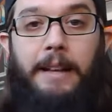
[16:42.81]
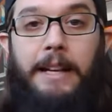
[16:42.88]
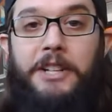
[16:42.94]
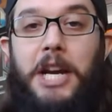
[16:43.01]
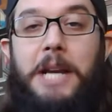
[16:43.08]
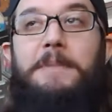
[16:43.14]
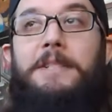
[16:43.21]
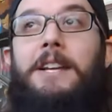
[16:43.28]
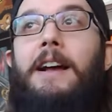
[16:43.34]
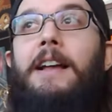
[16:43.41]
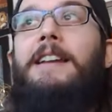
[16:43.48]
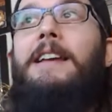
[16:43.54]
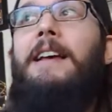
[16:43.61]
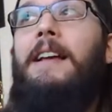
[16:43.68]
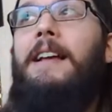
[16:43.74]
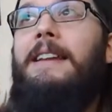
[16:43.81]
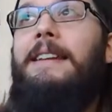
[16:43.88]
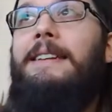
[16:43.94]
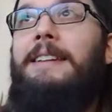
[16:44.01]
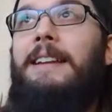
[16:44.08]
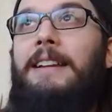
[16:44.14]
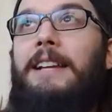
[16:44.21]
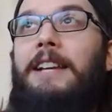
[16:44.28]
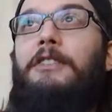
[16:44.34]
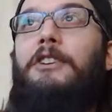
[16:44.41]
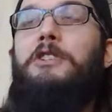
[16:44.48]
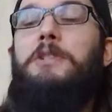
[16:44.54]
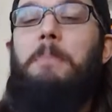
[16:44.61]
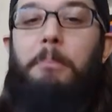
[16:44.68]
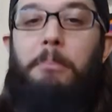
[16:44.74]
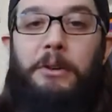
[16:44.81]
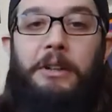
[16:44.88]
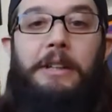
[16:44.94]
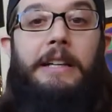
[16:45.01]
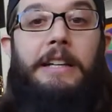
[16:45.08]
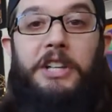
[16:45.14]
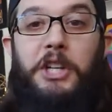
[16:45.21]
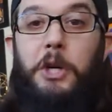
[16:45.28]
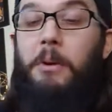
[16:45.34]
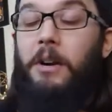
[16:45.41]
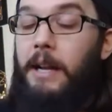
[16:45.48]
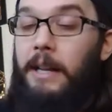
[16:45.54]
Like, James Gunn delivers brilliant humor.